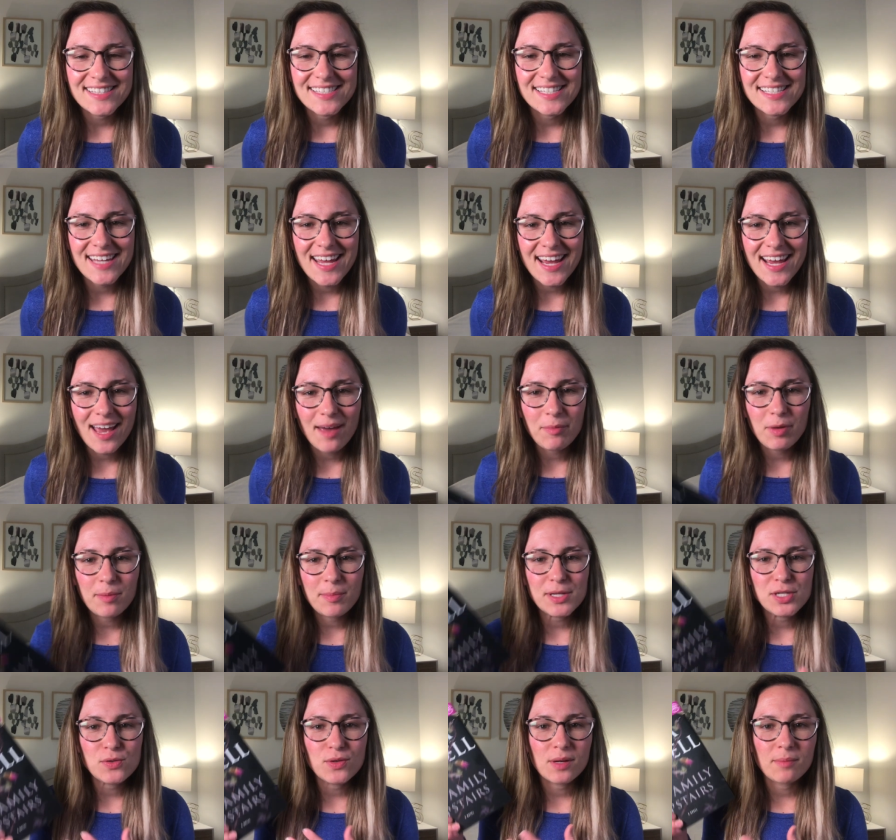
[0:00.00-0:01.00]
Today I'm going
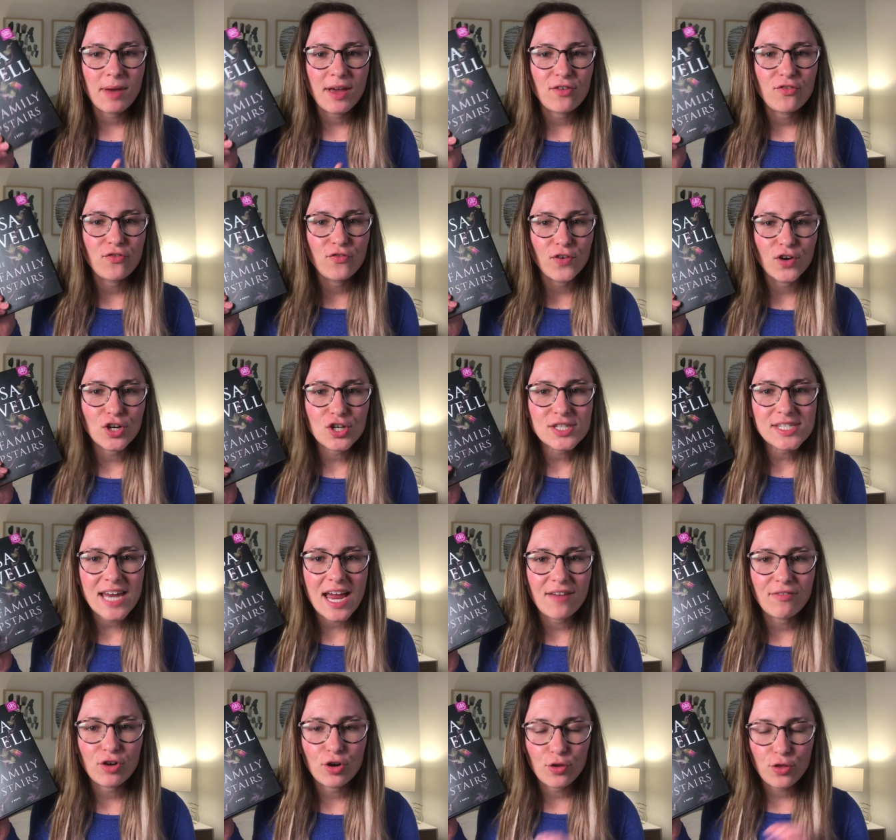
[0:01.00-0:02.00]
to be doing my first
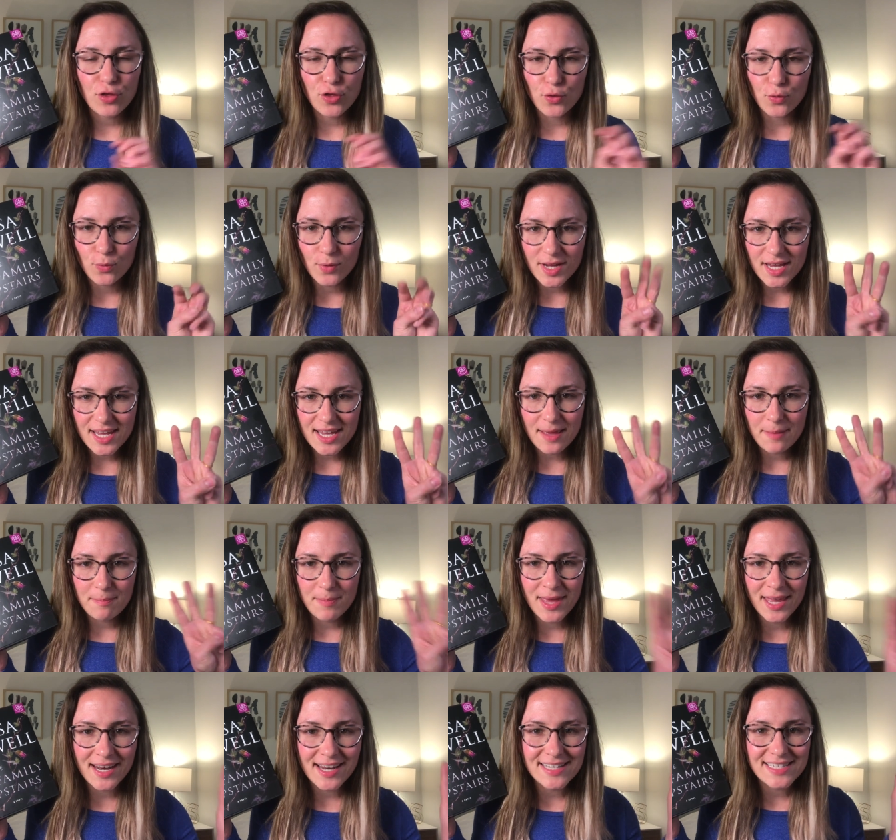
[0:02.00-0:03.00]
ever
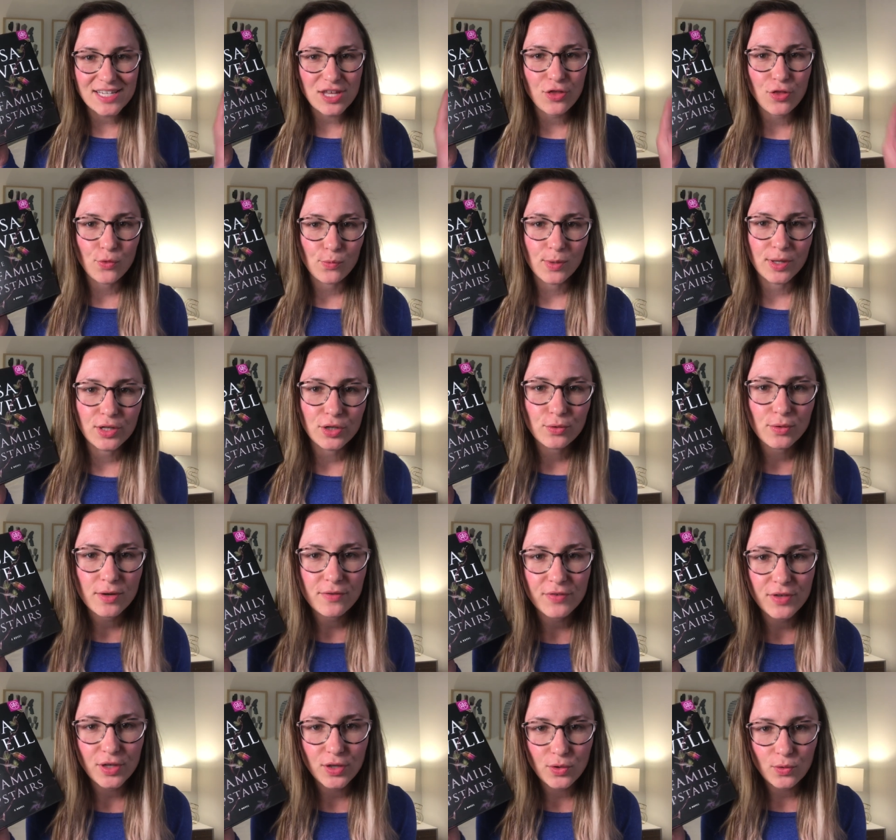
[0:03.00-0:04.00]
3-minute thriller
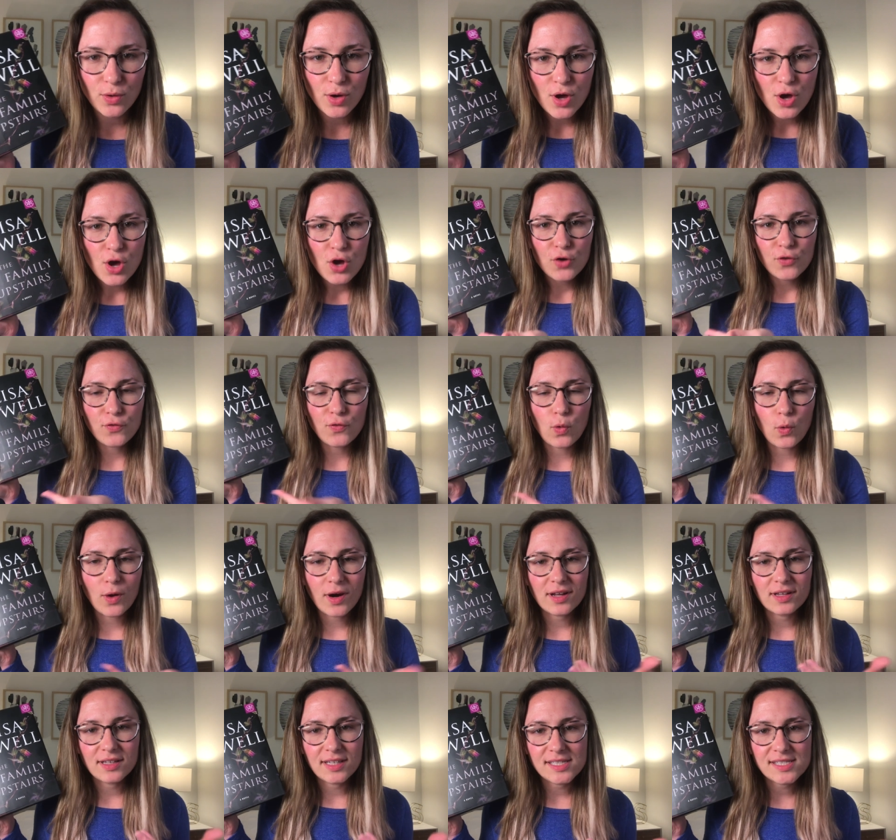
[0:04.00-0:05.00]
review
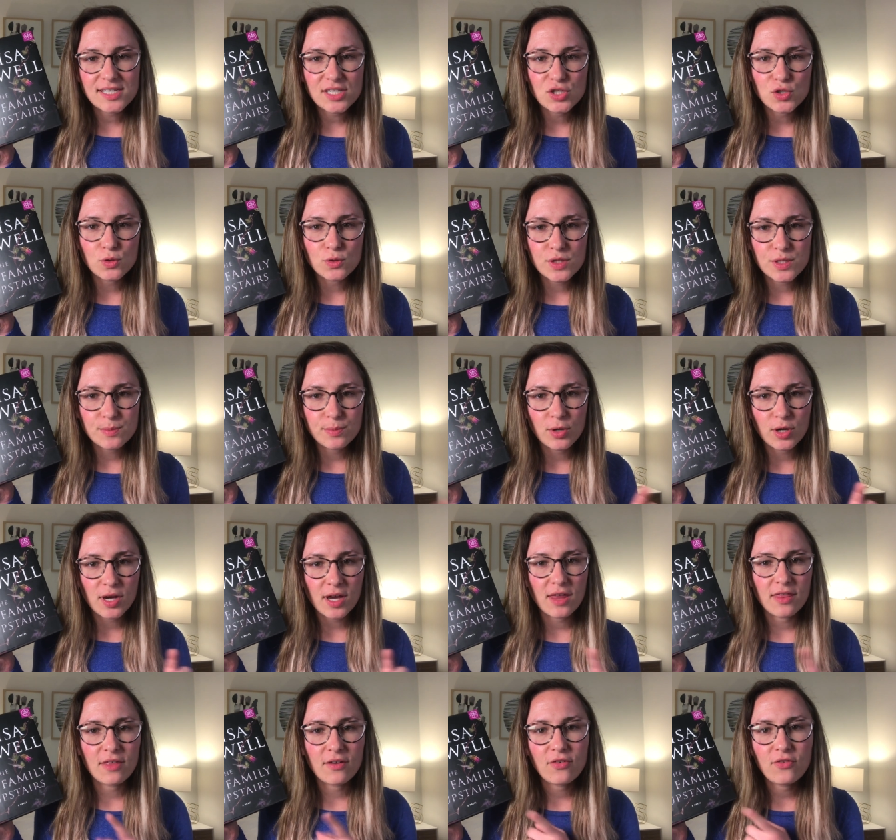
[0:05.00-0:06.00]
for Lisa Jewell's
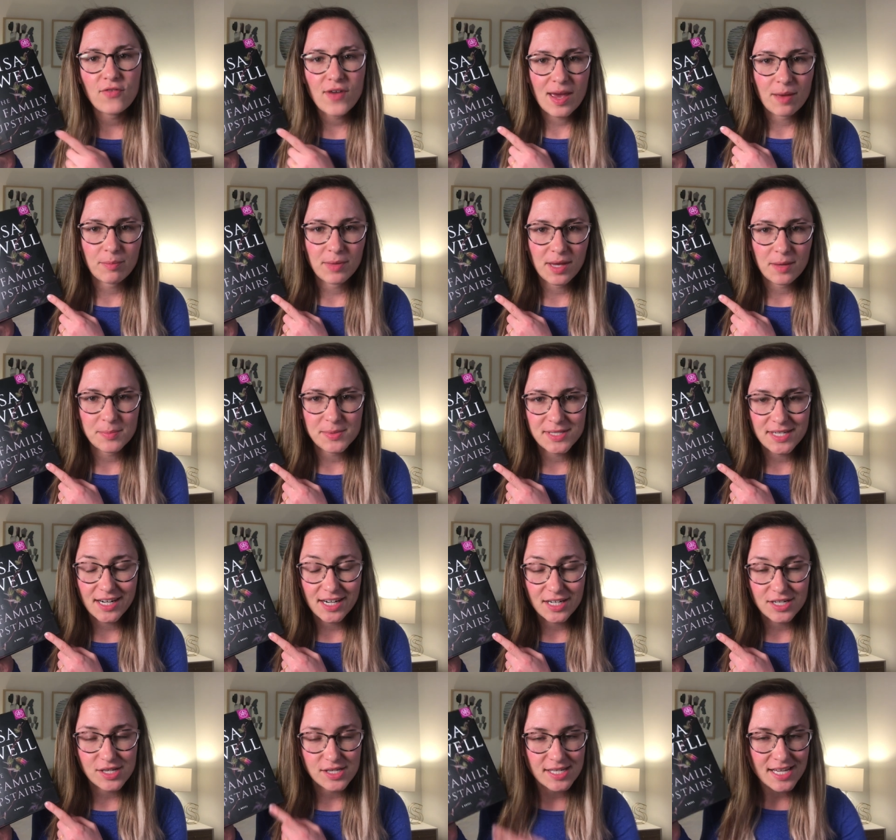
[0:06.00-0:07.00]
book, The Family
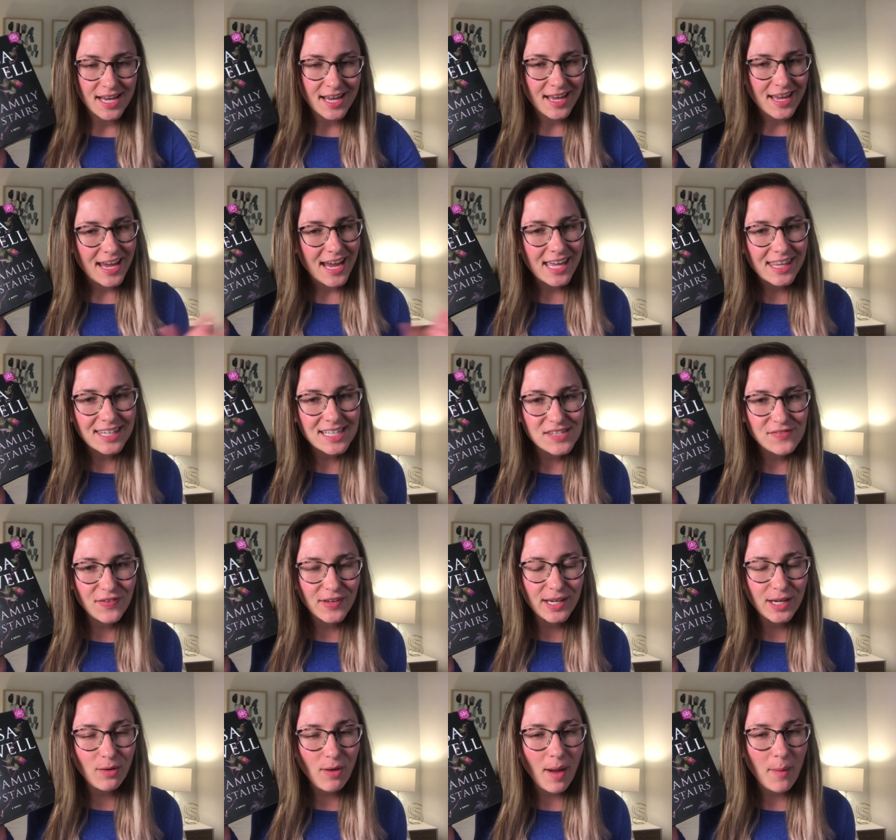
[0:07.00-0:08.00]
Upstairs. In this
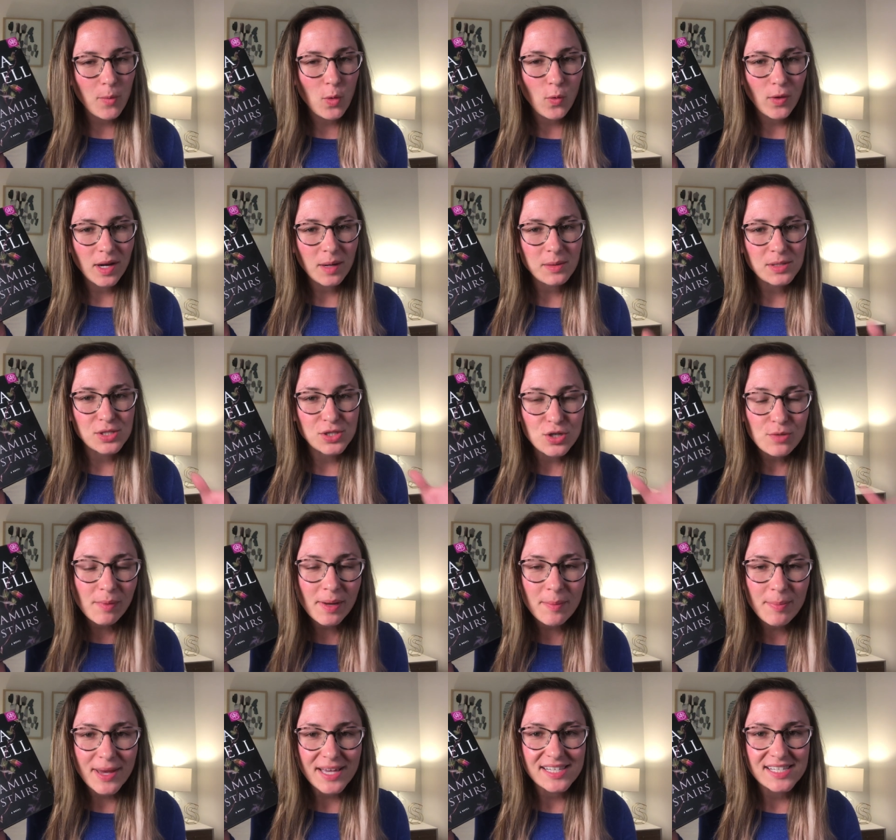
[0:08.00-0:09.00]
video, I'm going to do
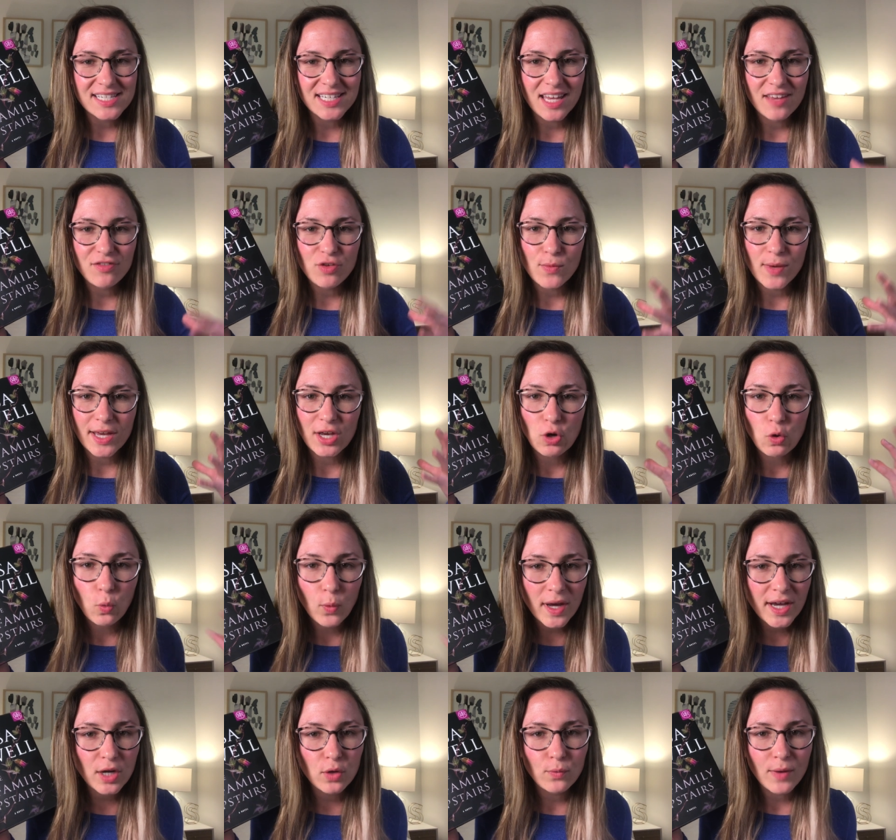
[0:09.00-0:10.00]
my best to give you a
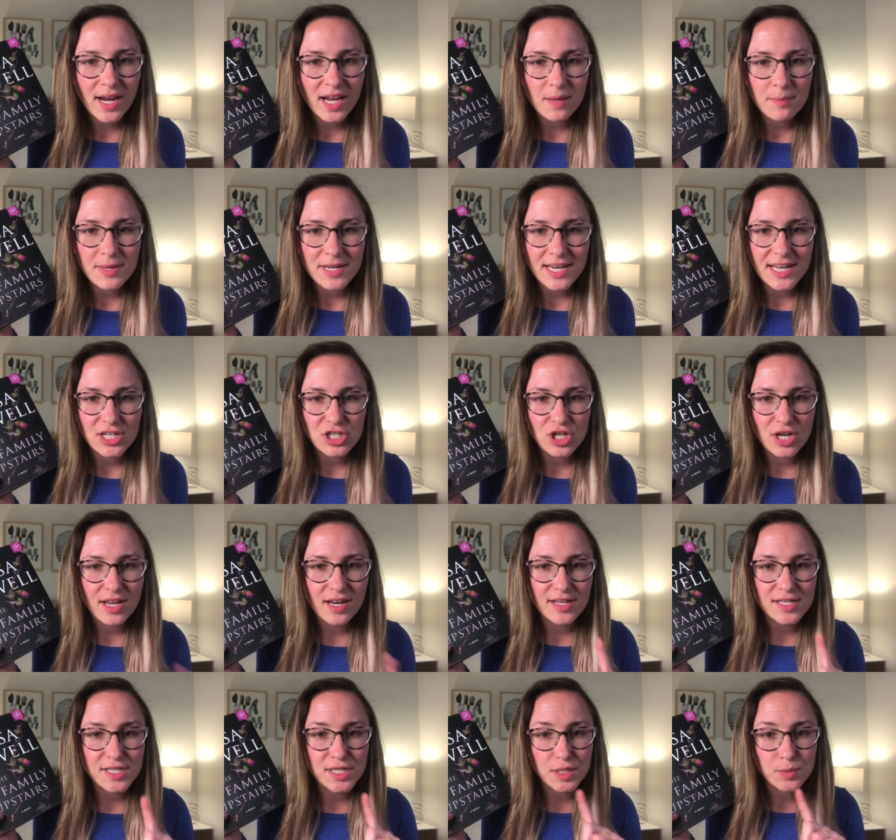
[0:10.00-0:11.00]
quick
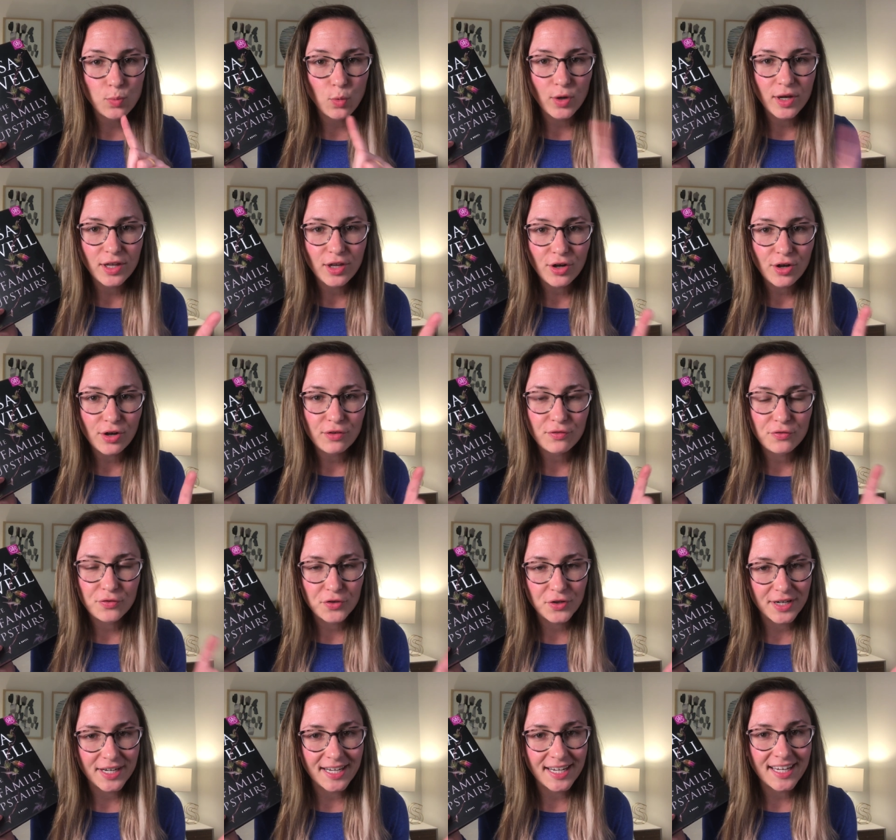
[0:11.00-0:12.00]
recommendation, spoiler
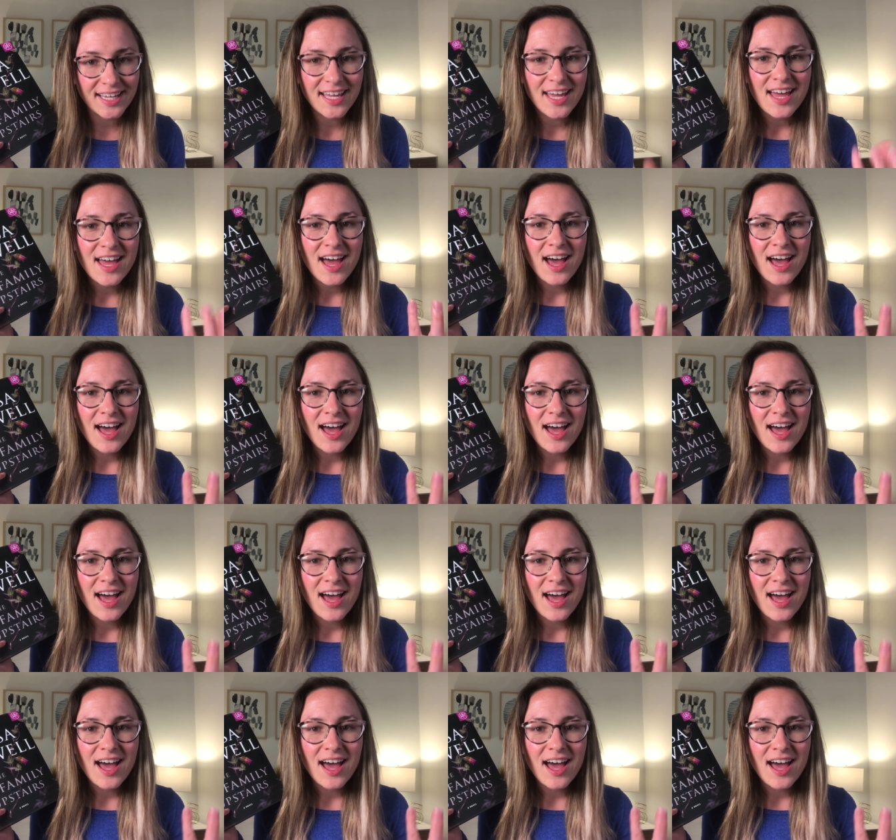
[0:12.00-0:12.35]
free,